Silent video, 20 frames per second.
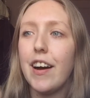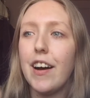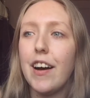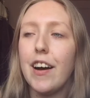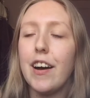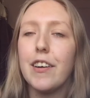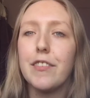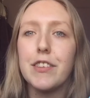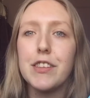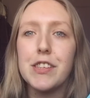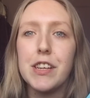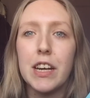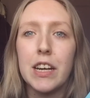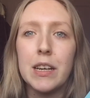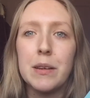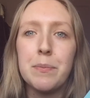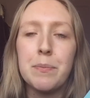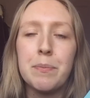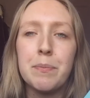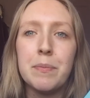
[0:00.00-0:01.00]
half the
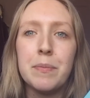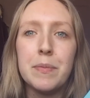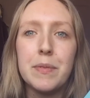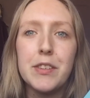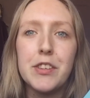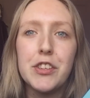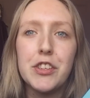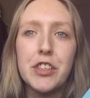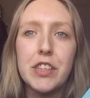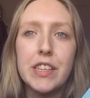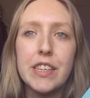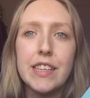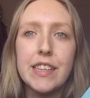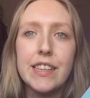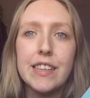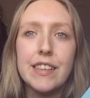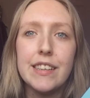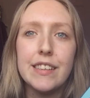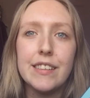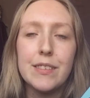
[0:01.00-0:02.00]
time
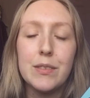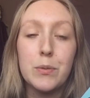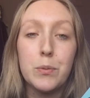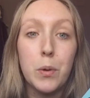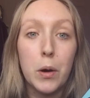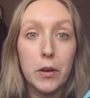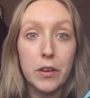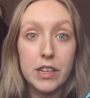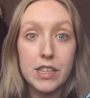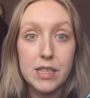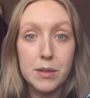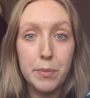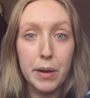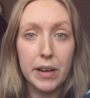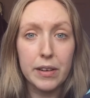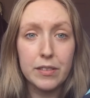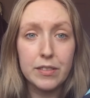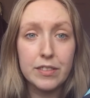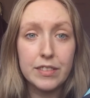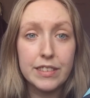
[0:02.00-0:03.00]
she worries
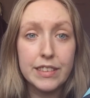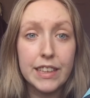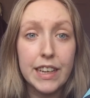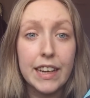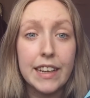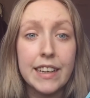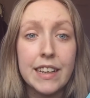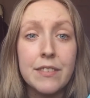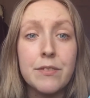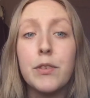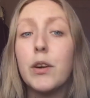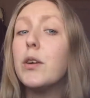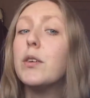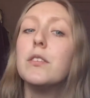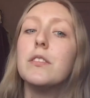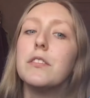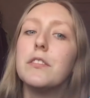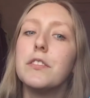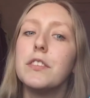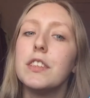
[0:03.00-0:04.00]
about getting
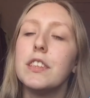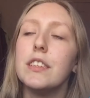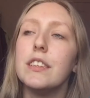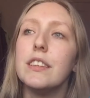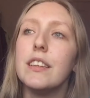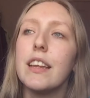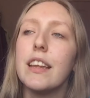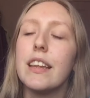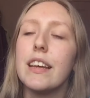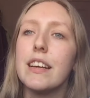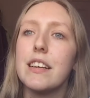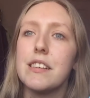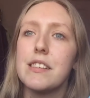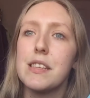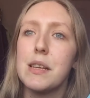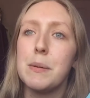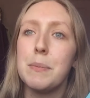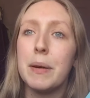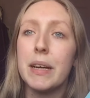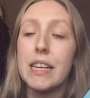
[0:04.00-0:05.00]
involved in the things
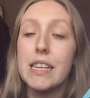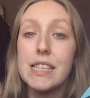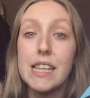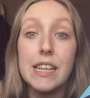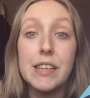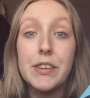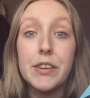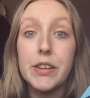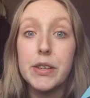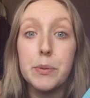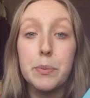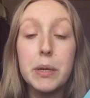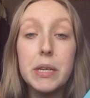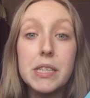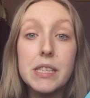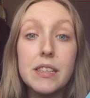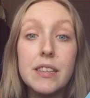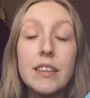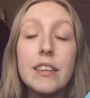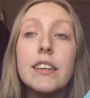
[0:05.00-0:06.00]
that might send her to
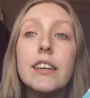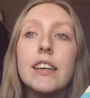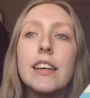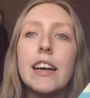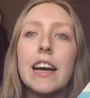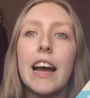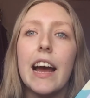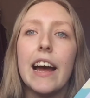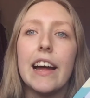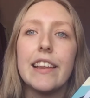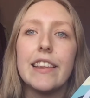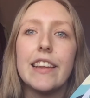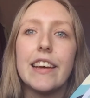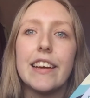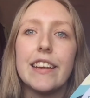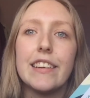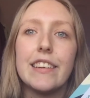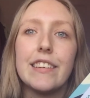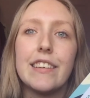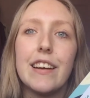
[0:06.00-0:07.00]
prison, and
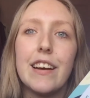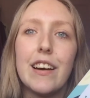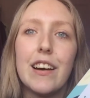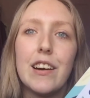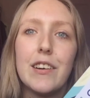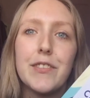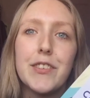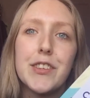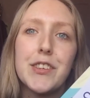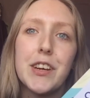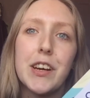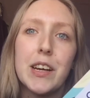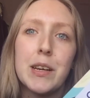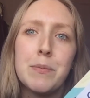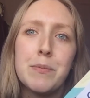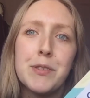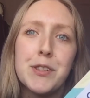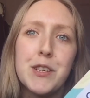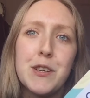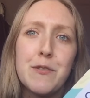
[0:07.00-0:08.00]
then half the
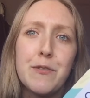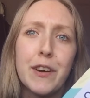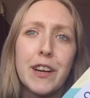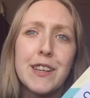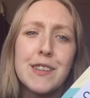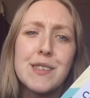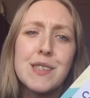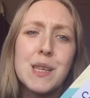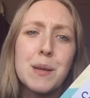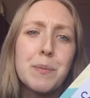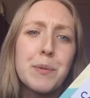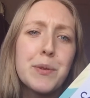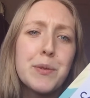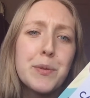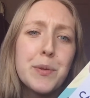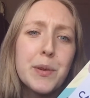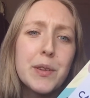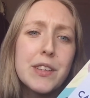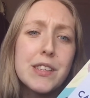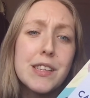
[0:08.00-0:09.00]
time she finds some of
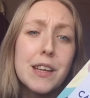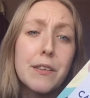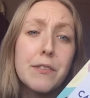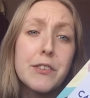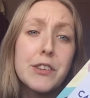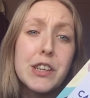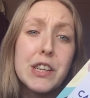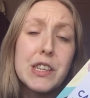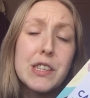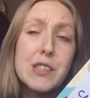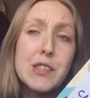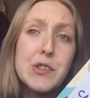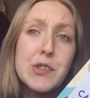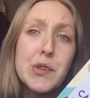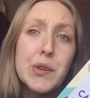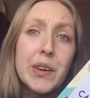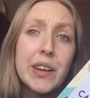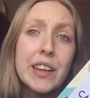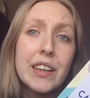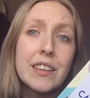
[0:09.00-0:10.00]
what the suffragettes are
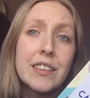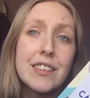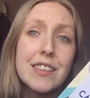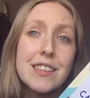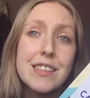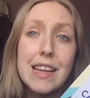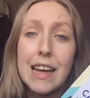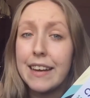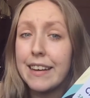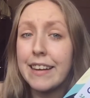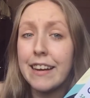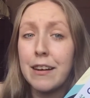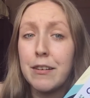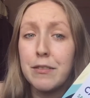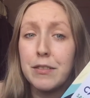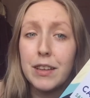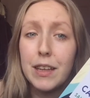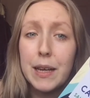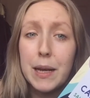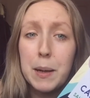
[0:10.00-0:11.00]
doing, just handing out
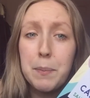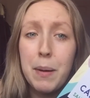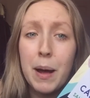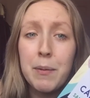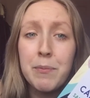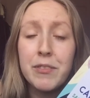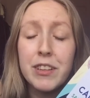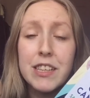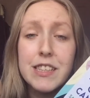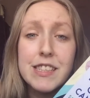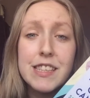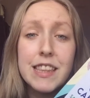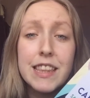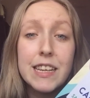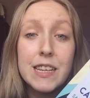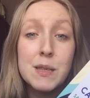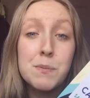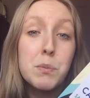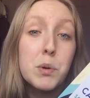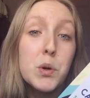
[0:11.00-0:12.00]
like pamphlets and
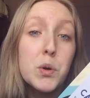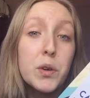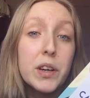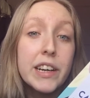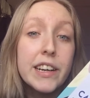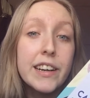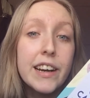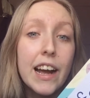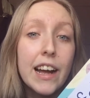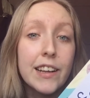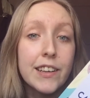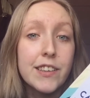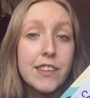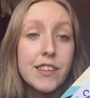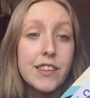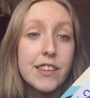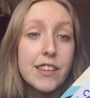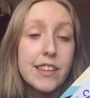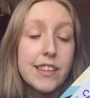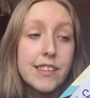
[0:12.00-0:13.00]
things, boring,
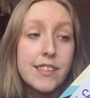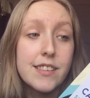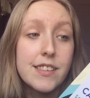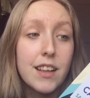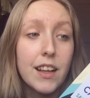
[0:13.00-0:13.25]
and is